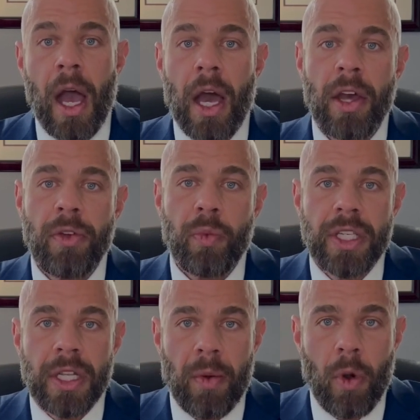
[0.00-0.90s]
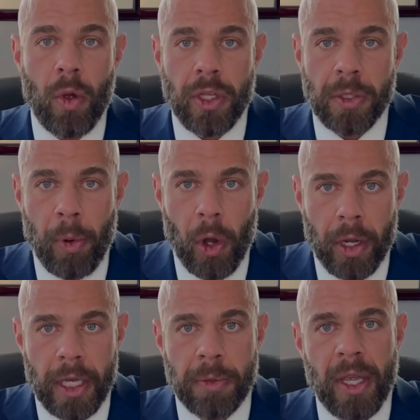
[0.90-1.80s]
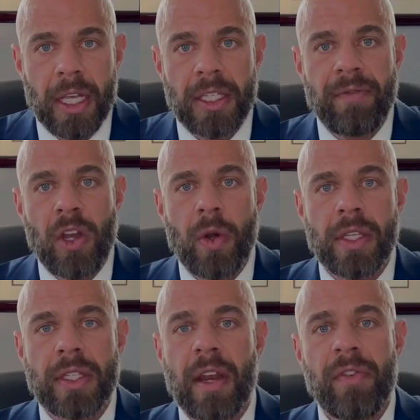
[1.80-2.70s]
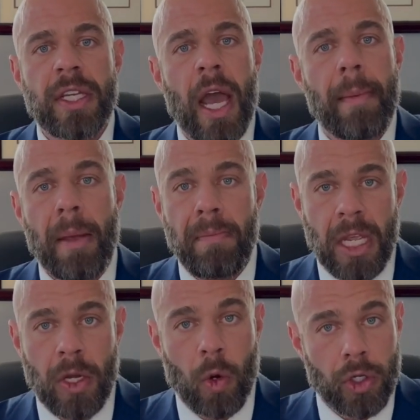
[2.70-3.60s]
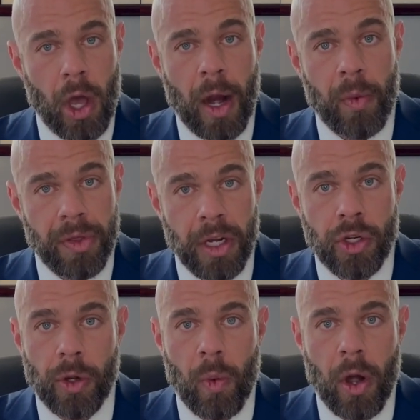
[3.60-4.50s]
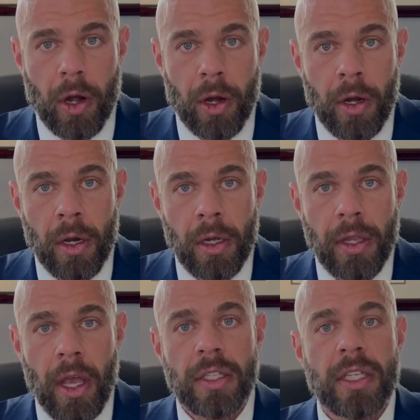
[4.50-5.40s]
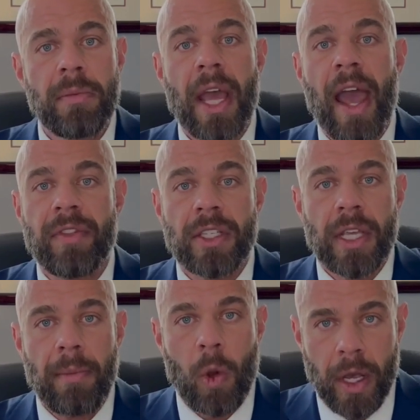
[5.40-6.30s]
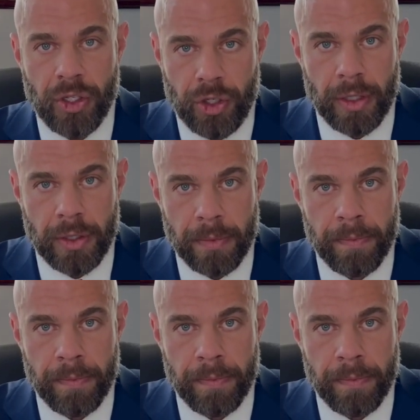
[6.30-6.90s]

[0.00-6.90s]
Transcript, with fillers: Another reason I wrote this book is because I've noticed that every time I meet or talk with an injured worker, they all seem to have the same questions.